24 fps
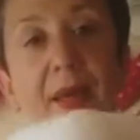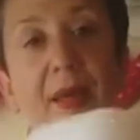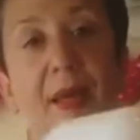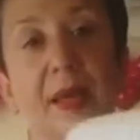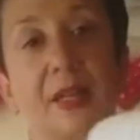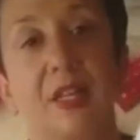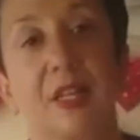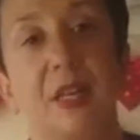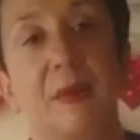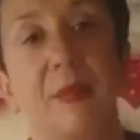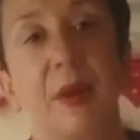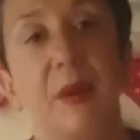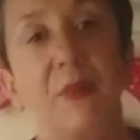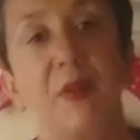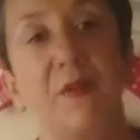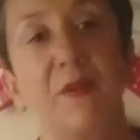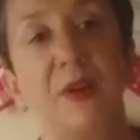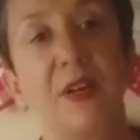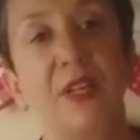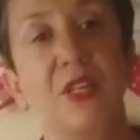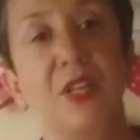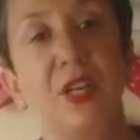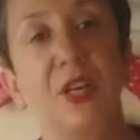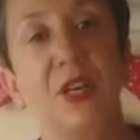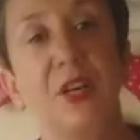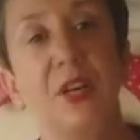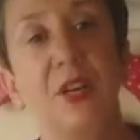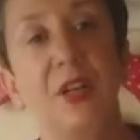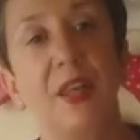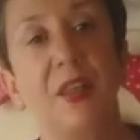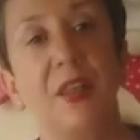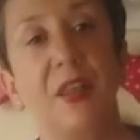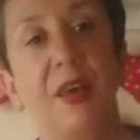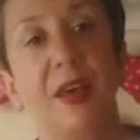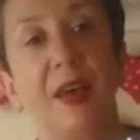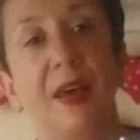Actually, maybe if I turn
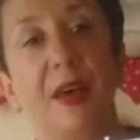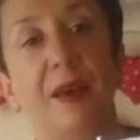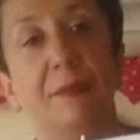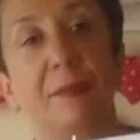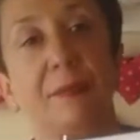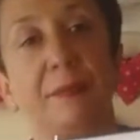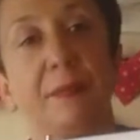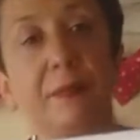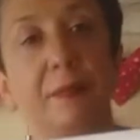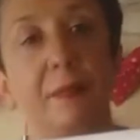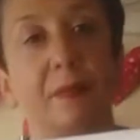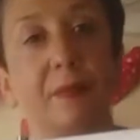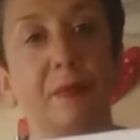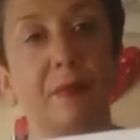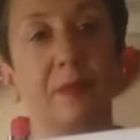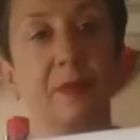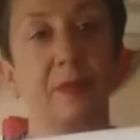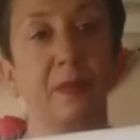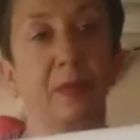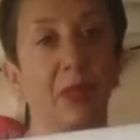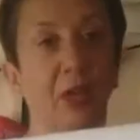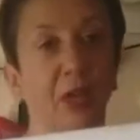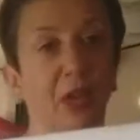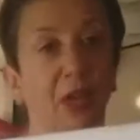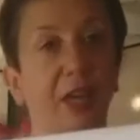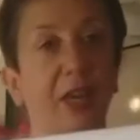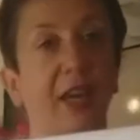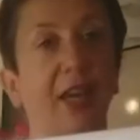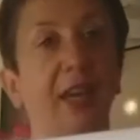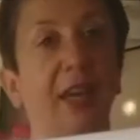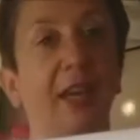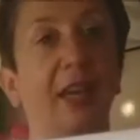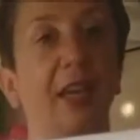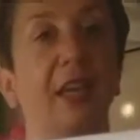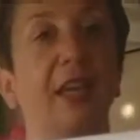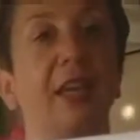it there.
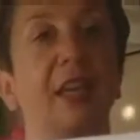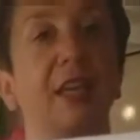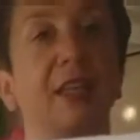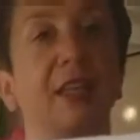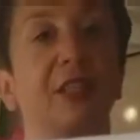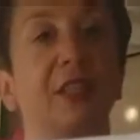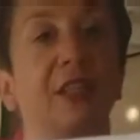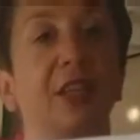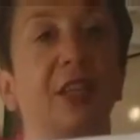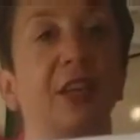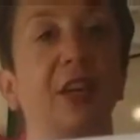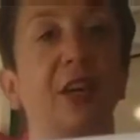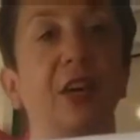Okay, so